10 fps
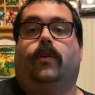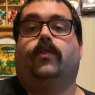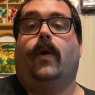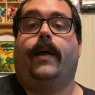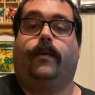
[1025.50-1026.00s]
let's
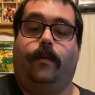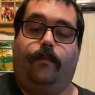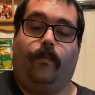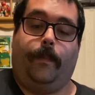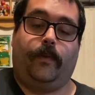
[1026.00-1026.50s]
go ahead and
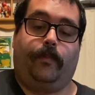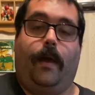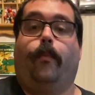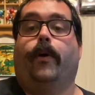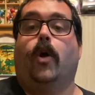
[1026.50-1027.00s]
rip this
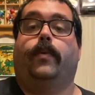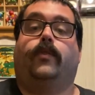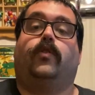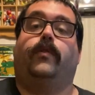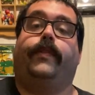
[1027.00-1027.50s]
bad boy open.
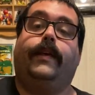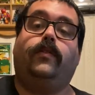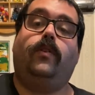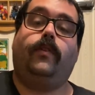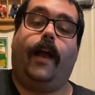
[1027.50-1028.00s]
So
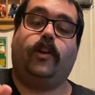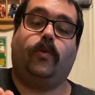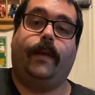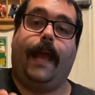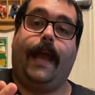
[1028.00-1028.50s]
this is
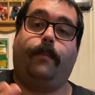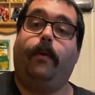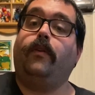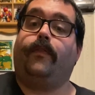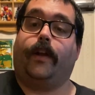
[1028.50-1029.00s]
actually a
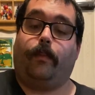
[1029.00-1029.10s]
Build-A-Figure